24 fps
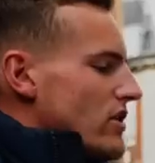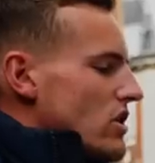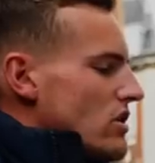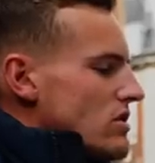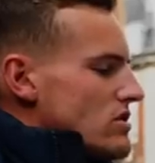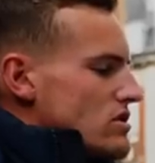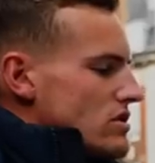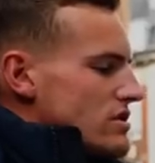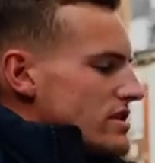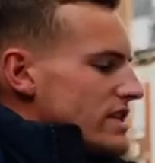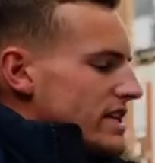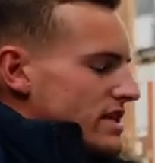
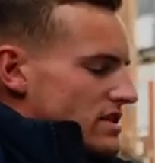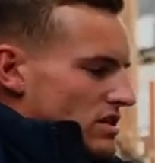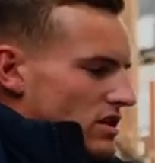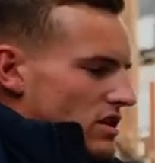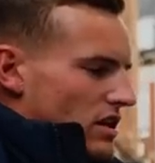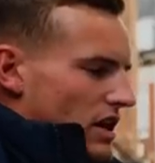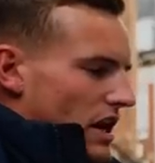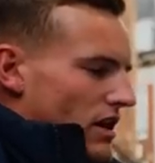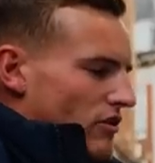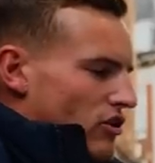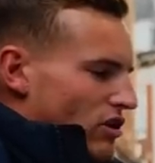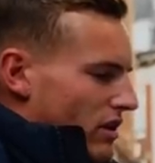vlogs on
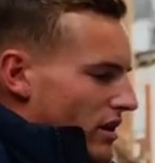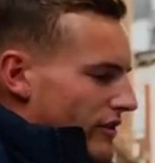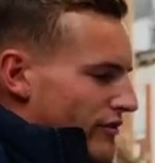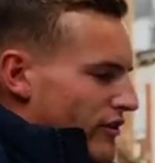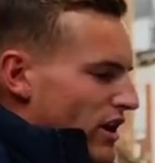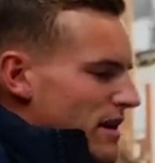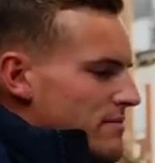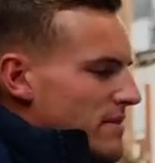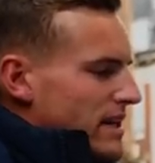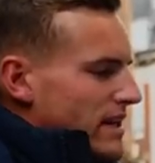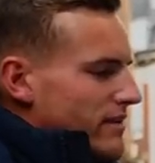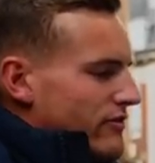TikTok. I've got
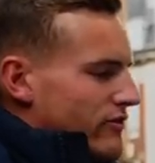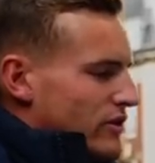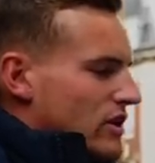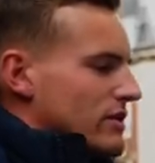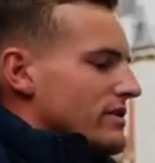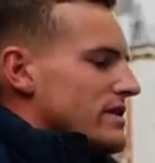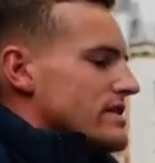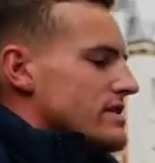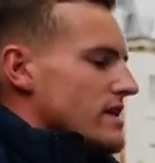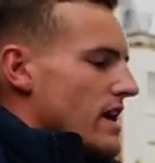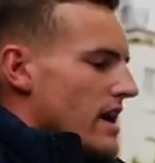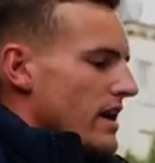five million
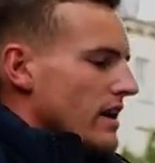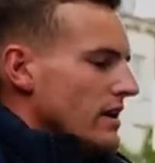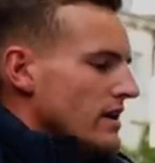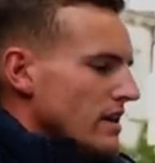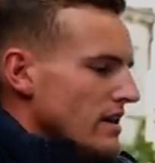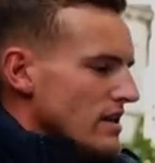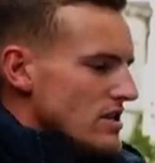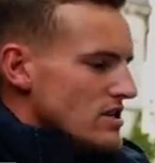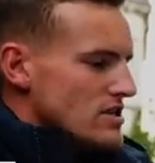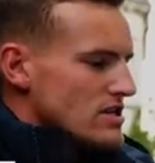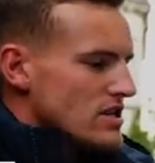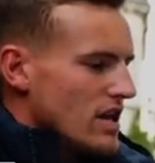followers. Yeah.
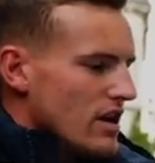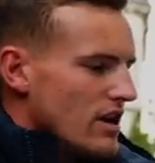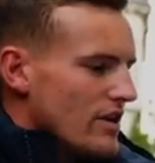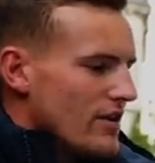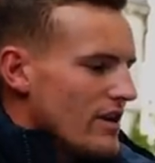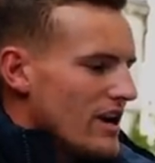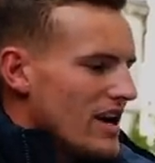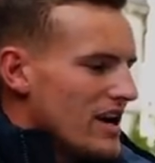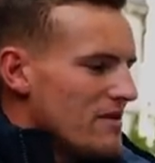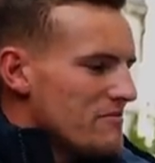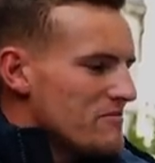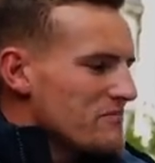So
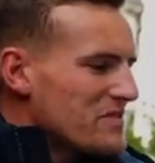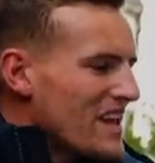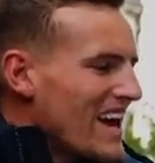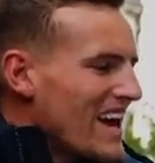um,